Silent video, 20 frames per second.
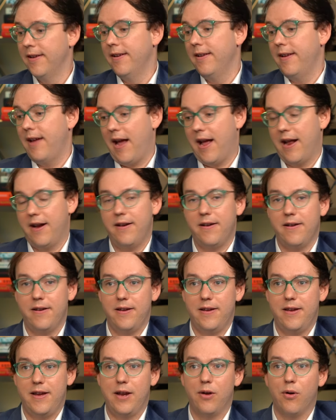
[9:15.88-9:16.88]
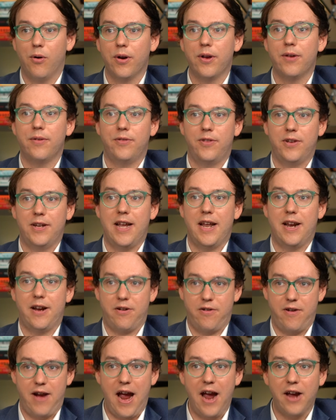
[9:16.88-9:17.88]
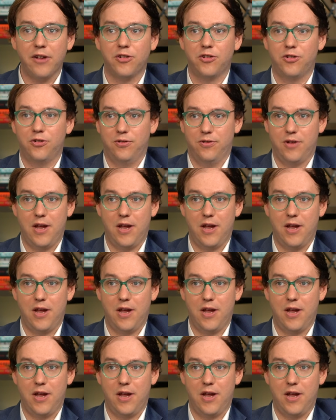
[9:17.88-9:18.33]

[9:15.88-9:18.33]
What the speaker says: And in order to get a crash,